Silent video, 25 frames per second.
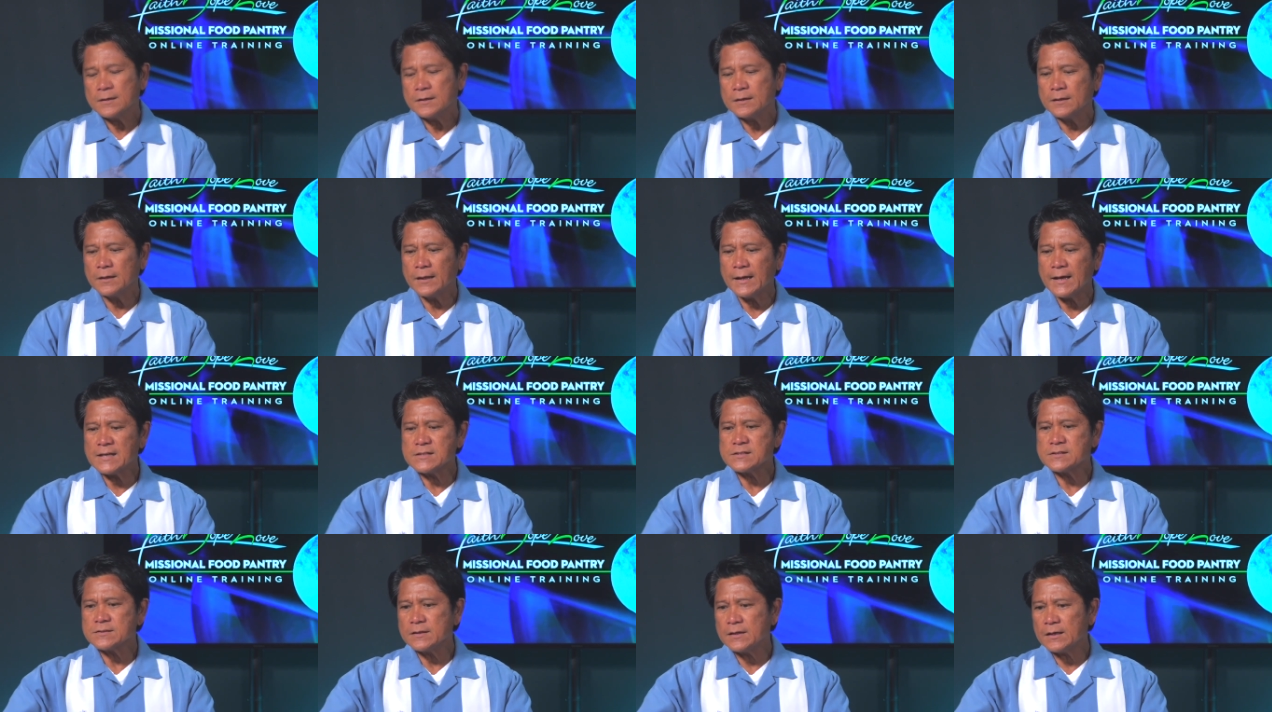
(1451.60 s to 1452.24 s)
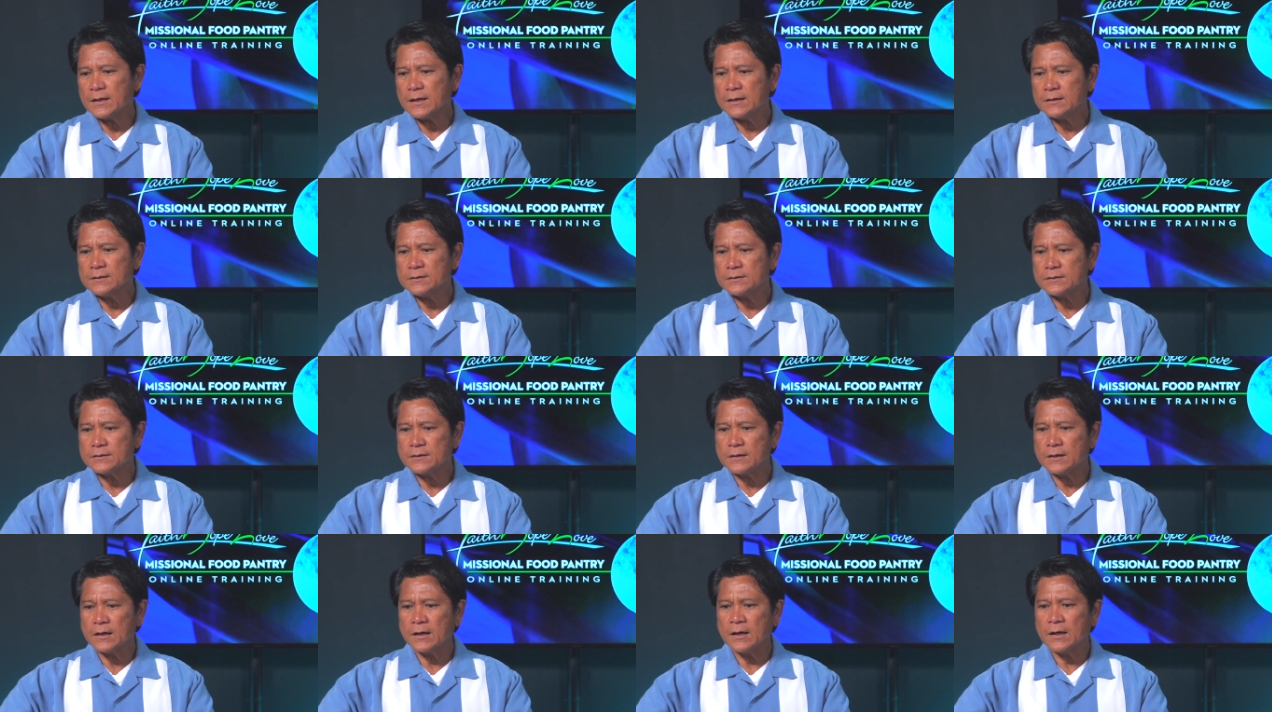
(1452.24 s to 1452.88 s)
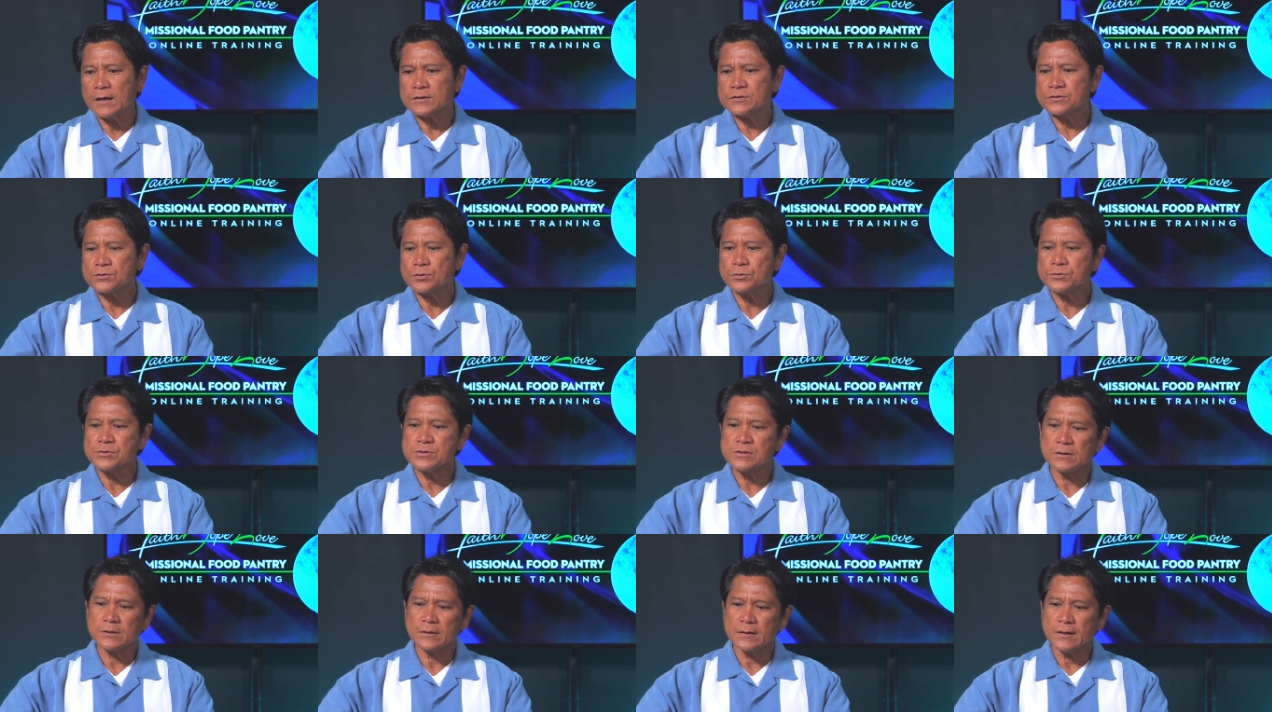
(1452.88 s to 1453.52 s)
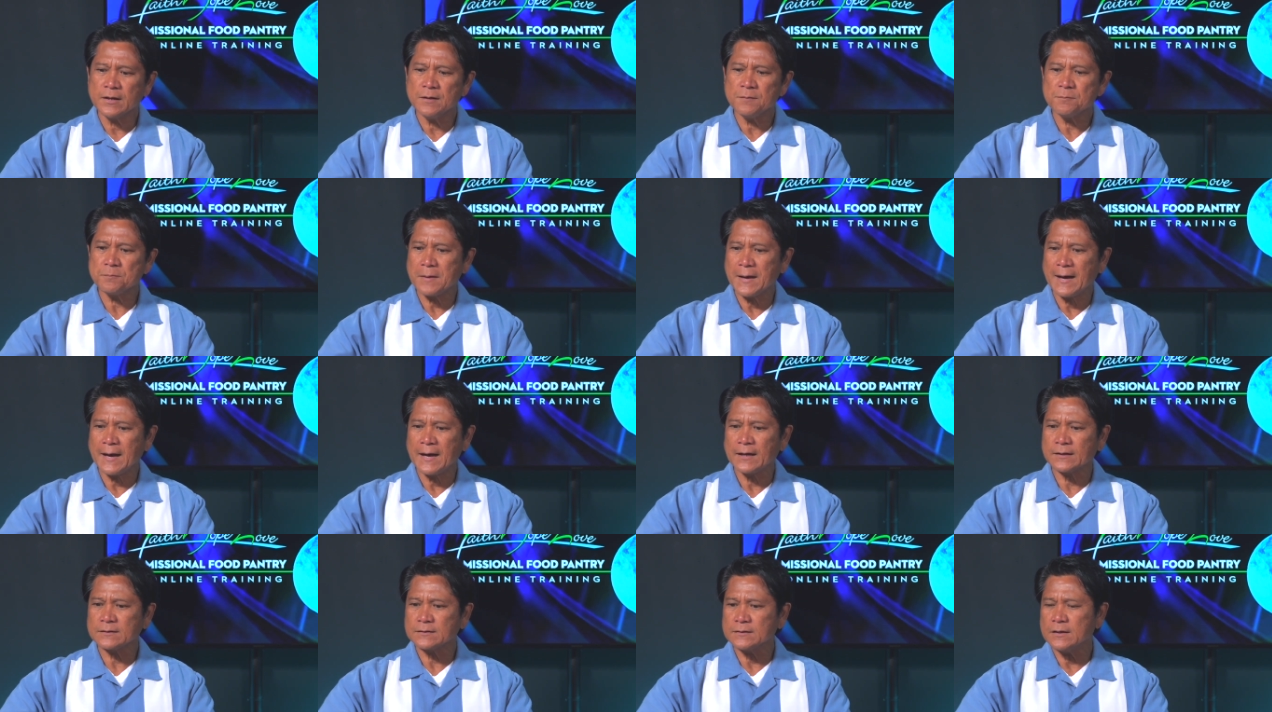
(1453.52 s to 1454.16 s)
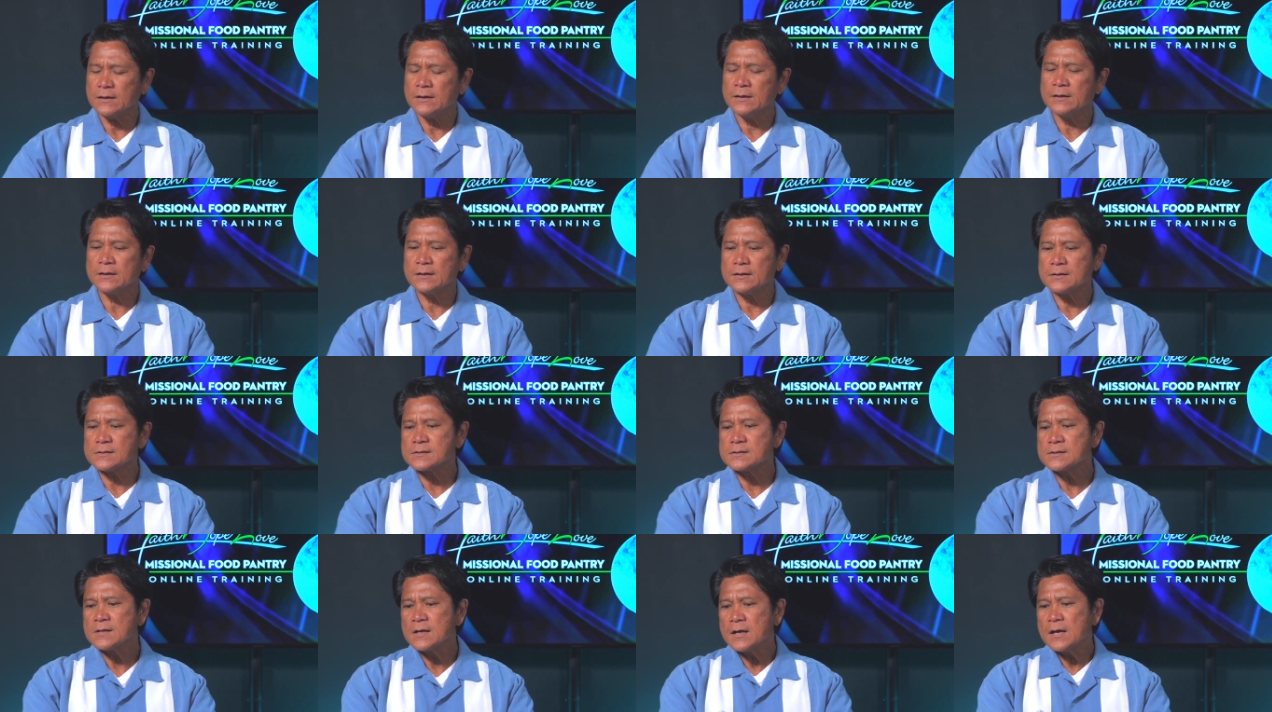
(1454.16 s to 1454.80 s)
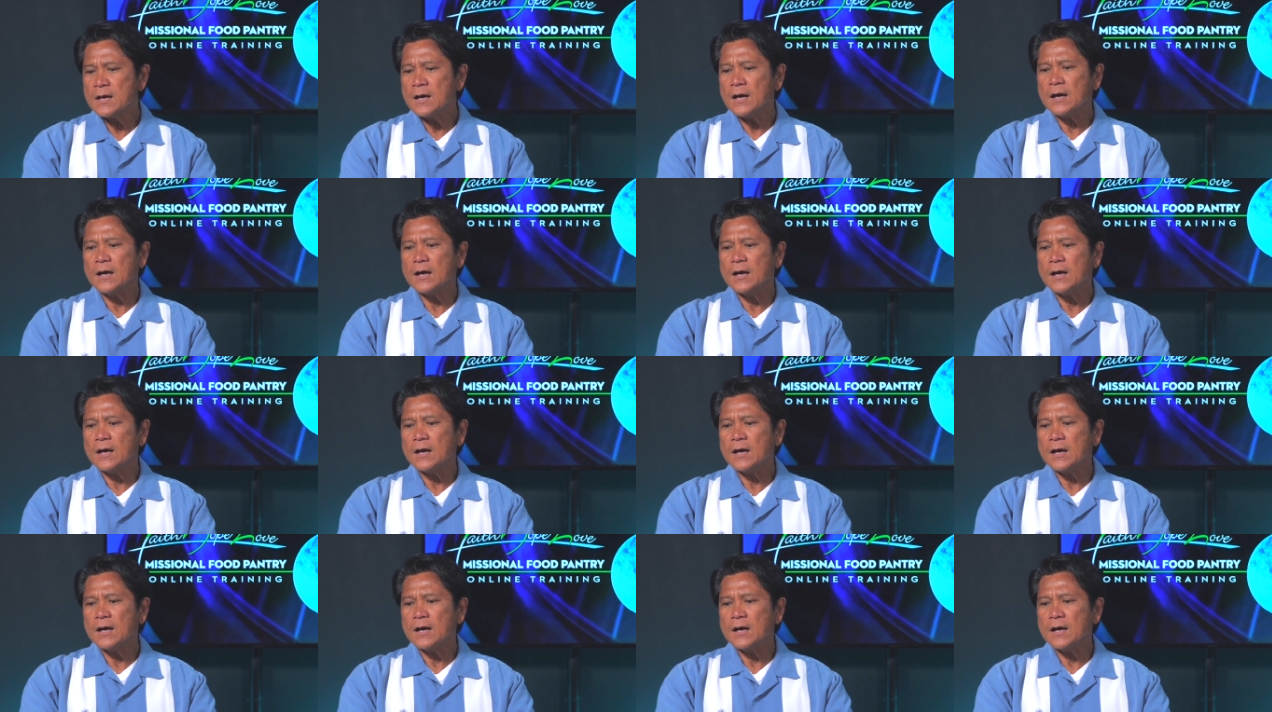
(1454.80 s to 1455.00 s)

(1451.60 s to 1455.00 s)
And lastly, under social impact is